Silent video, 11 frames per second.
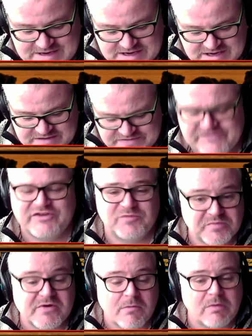Uh, this is
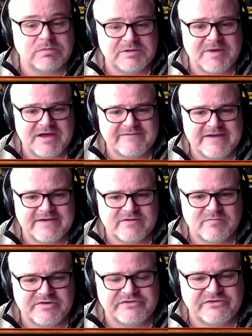probably my
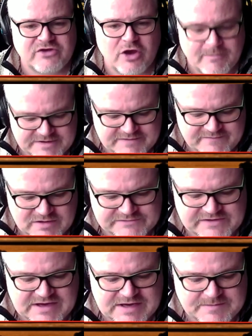favourite British comedy of all
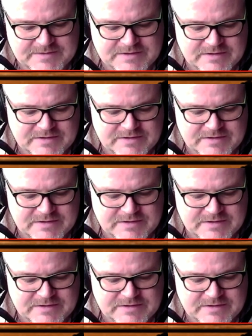time.